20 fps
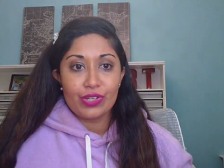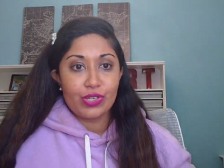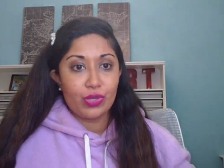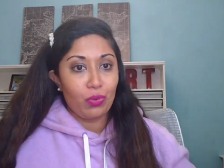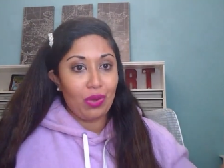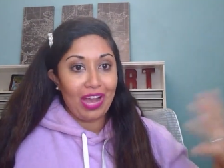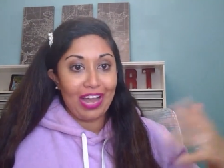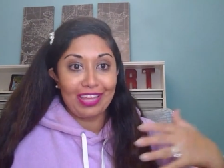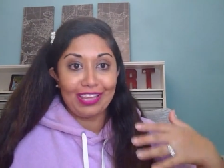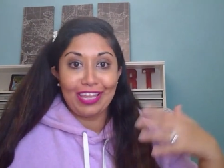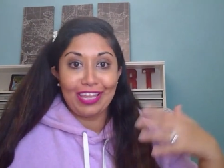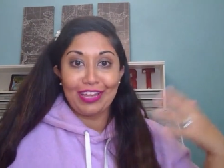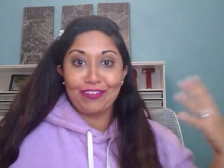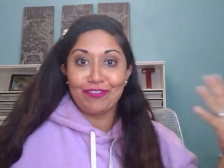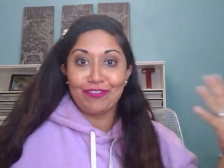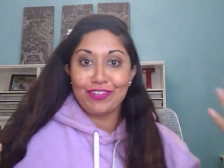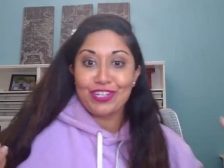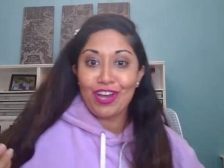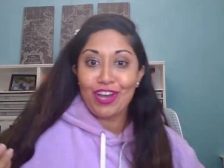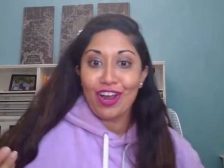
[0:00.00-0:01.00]
So I like
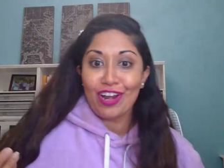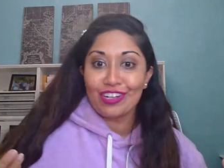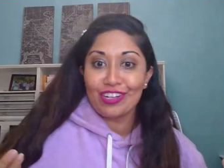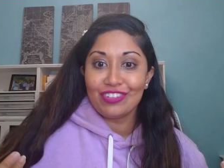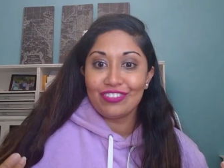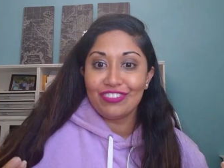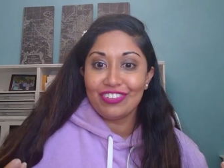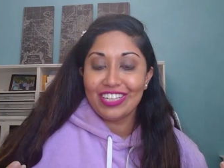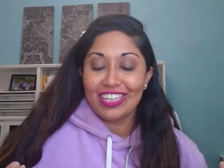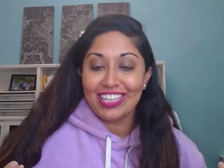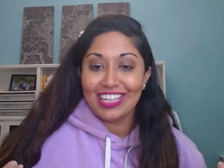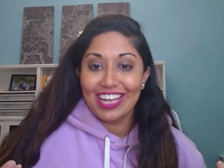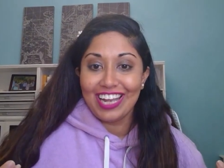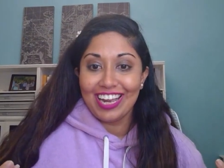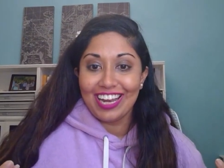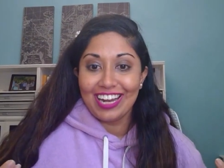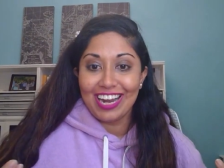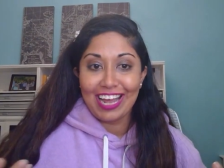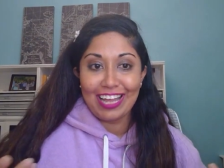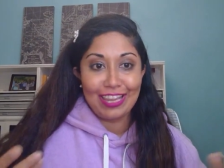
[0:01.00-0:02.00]
photography
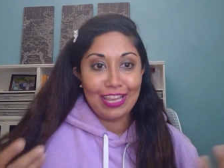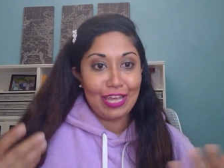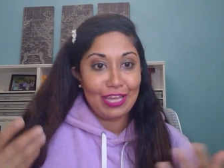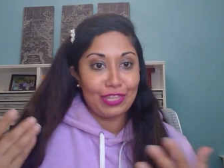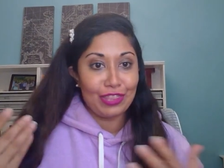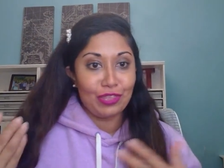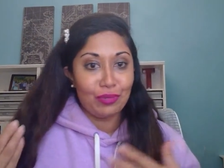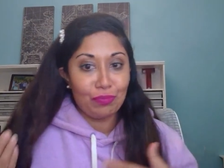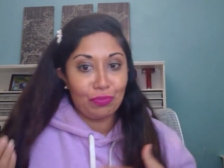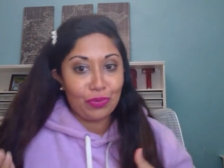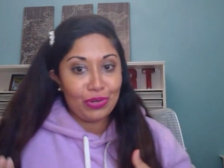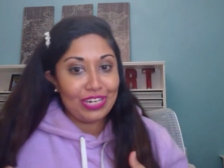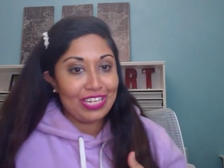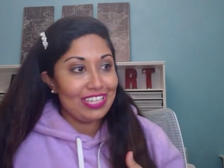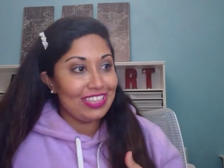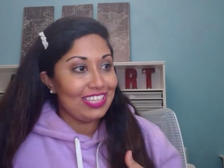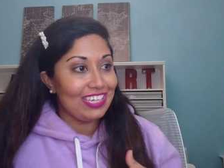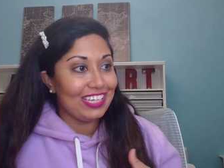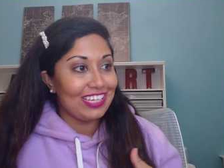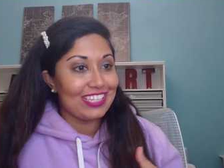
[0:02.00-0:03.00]
and I like the pretty
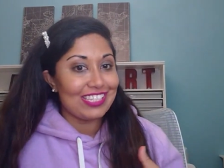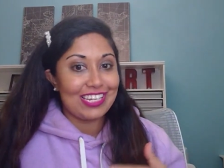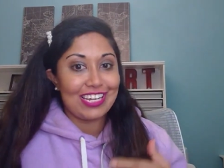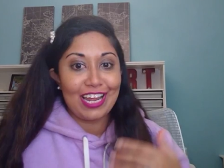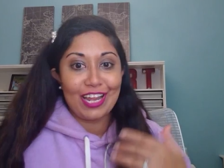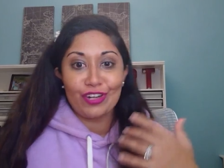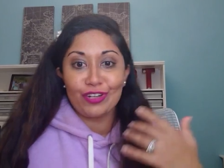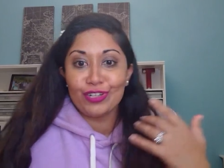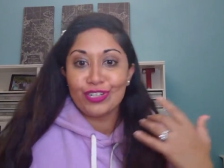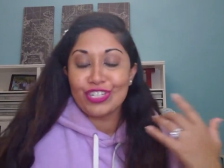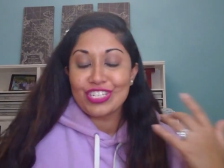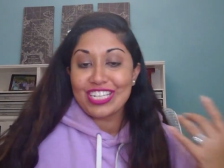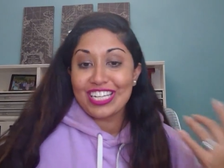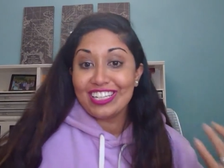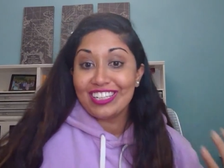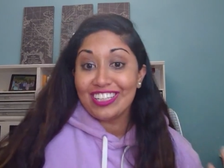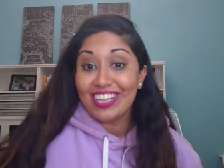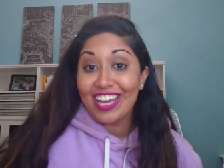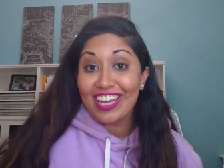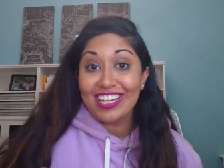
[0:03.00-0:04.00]
things and I
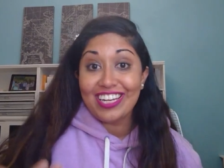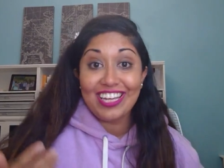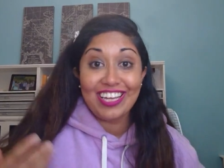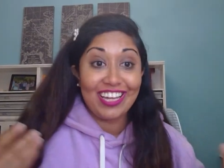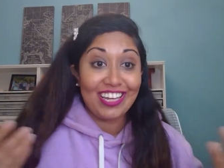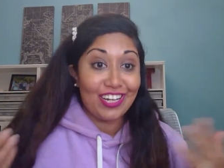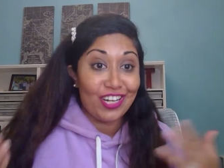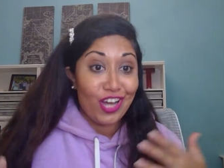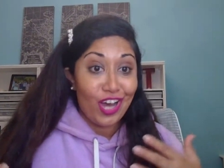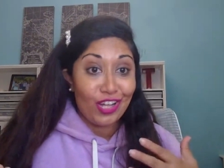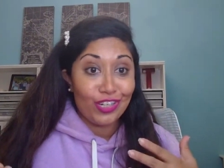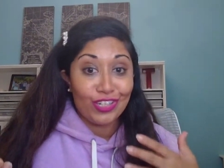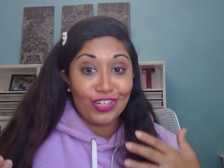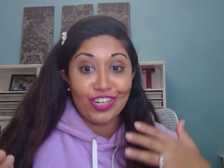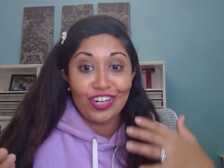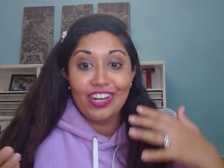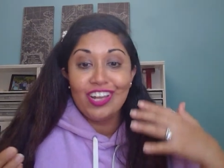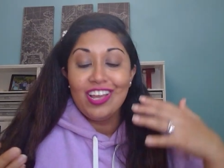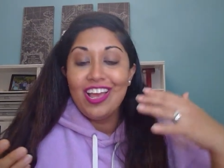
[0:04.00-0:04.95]
understand lighting and color